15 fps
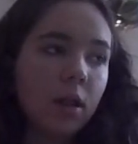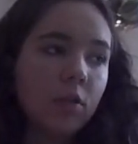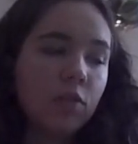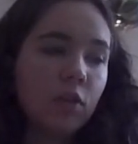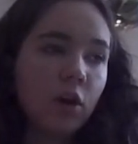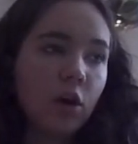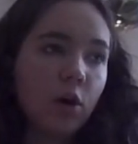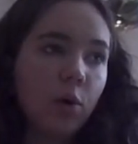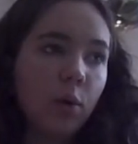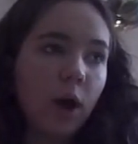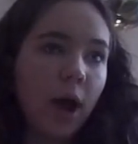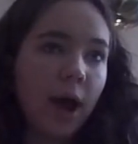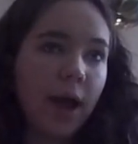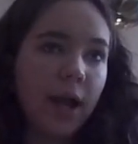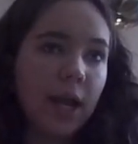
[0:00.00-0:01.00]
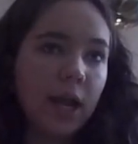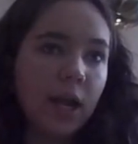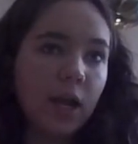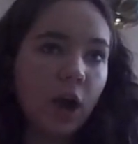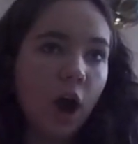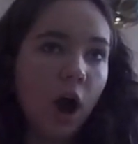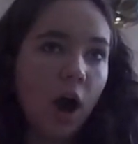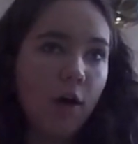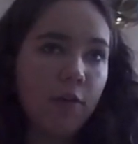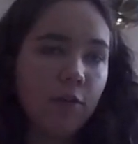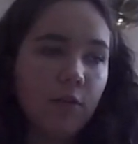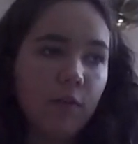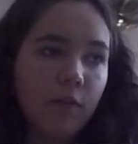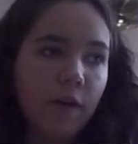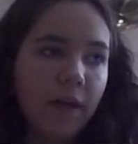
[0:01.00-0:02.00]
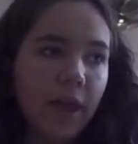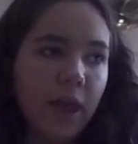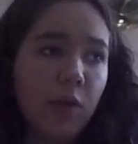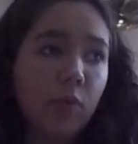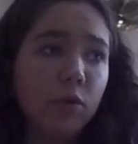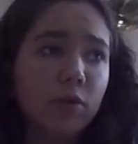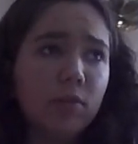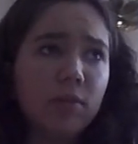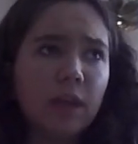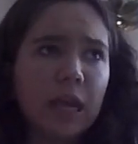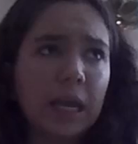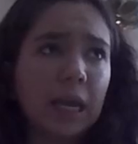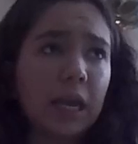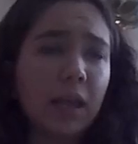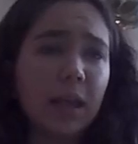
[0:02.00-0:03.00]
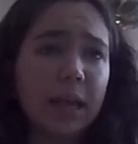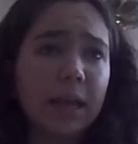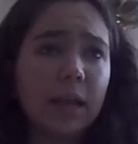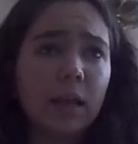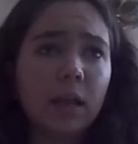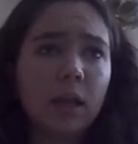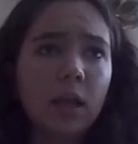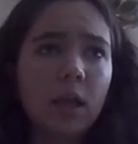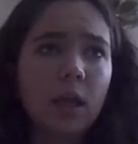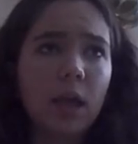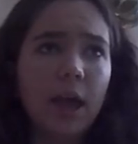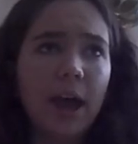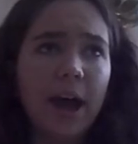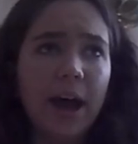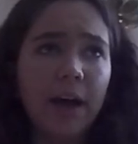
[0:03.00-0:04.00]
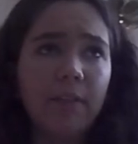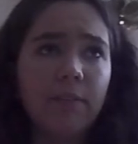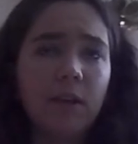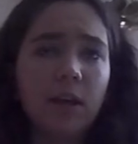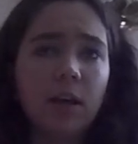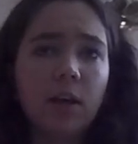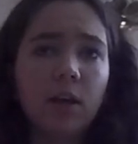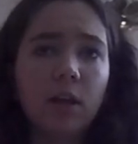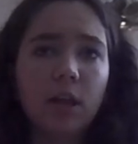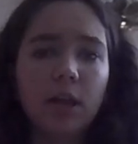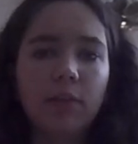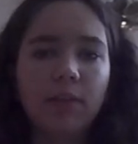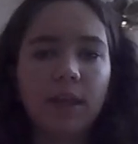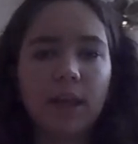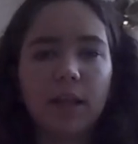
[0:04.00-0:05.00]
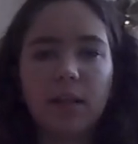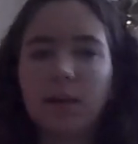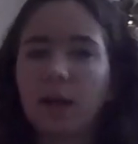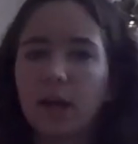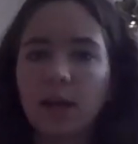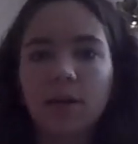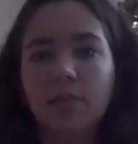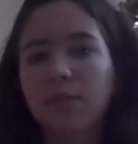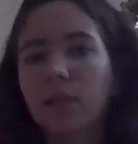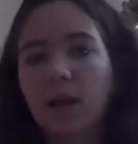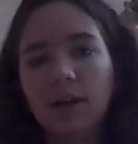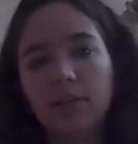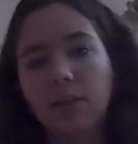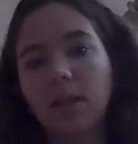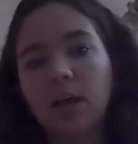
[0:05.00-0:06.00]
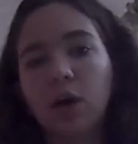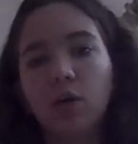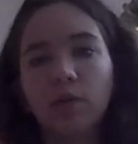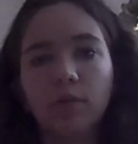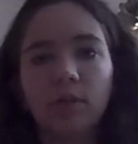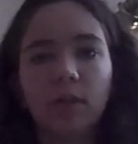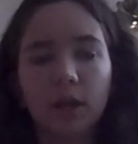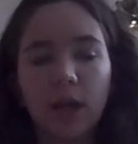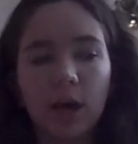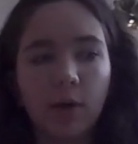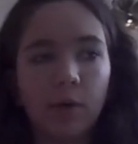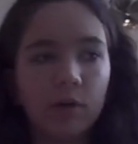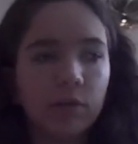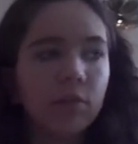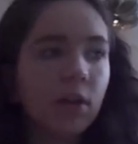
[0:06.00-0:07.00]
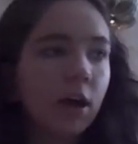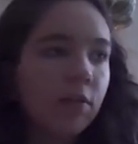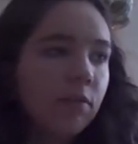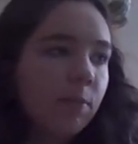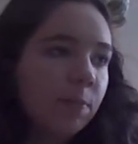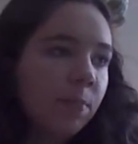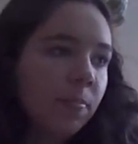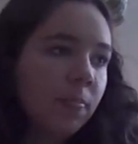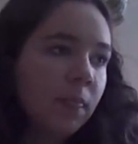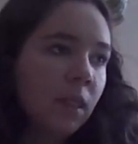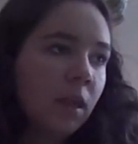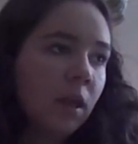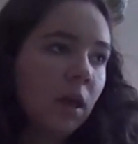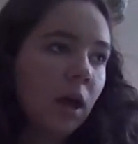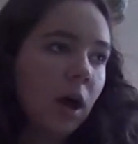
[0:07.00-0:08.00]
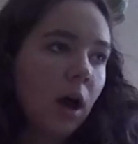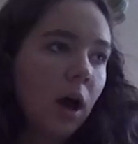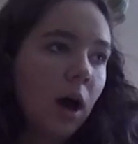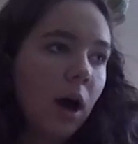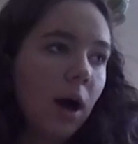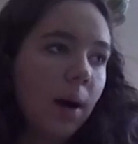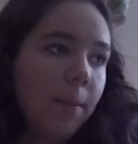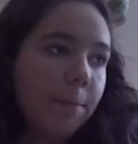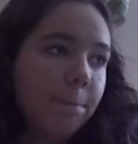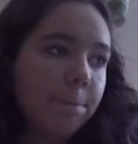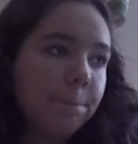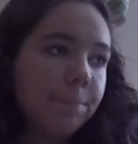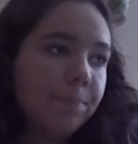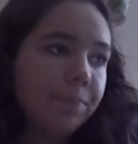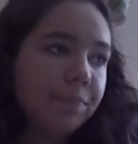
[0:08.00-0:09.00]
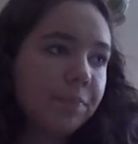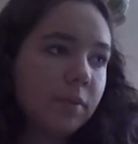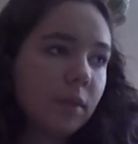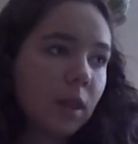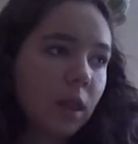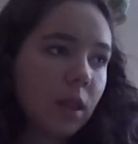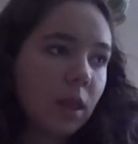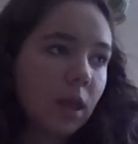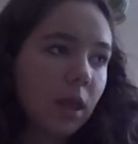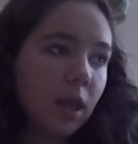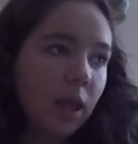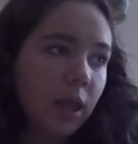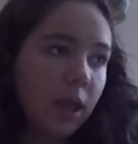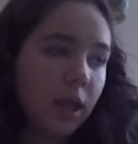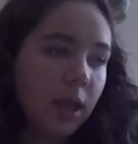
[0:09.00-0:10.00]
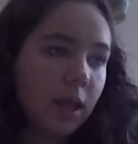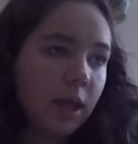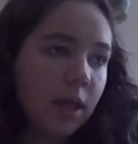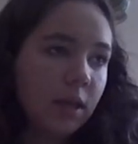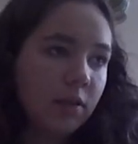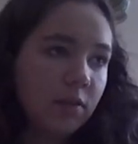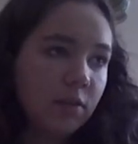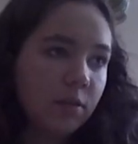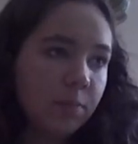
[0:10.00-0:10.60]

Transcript: so I got off of it and was taking like Advil and like kind of less like over the counter stuff. Um, and